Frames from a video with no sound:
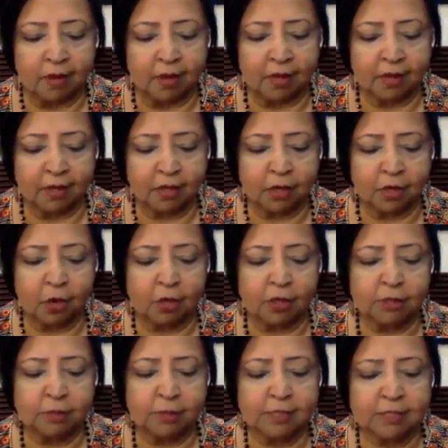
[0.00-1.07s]
I
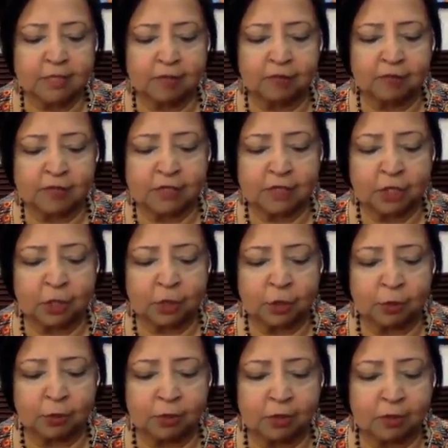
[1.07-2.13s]
acknowledge myself as a
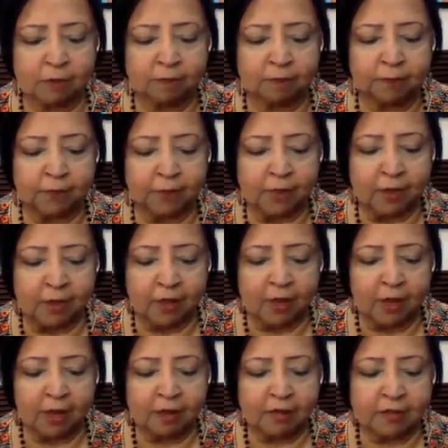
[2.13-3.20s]
human.
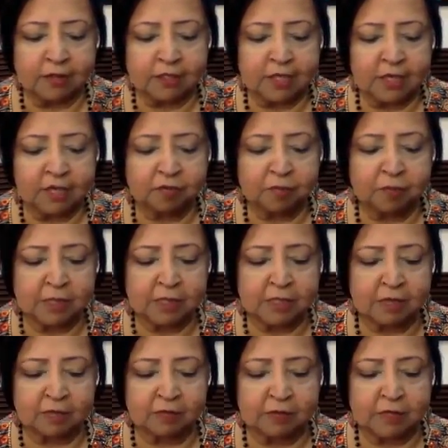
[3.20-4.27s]
I receive
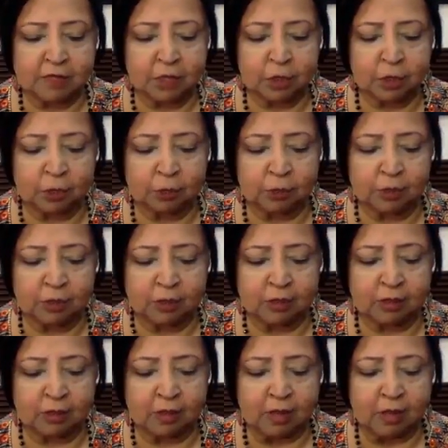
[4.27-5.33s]
myself as a human.
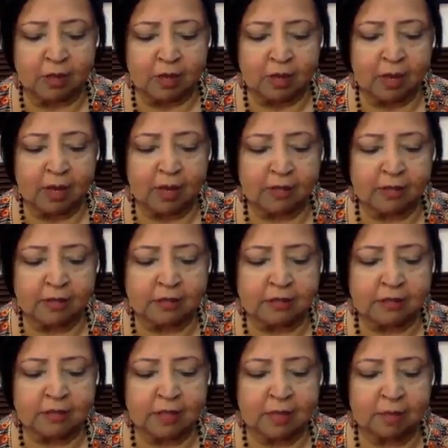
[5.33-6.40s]
I
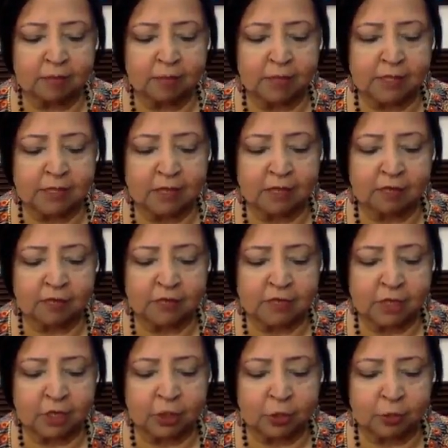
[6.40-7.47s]
accept myself as a
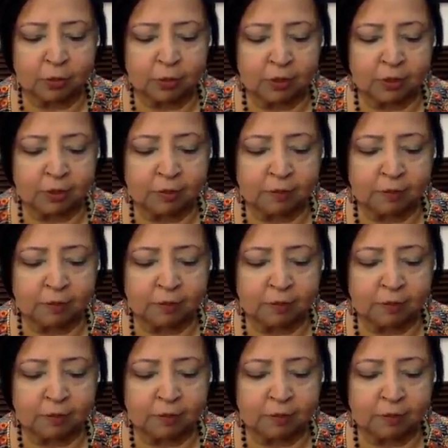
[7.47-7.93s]
human.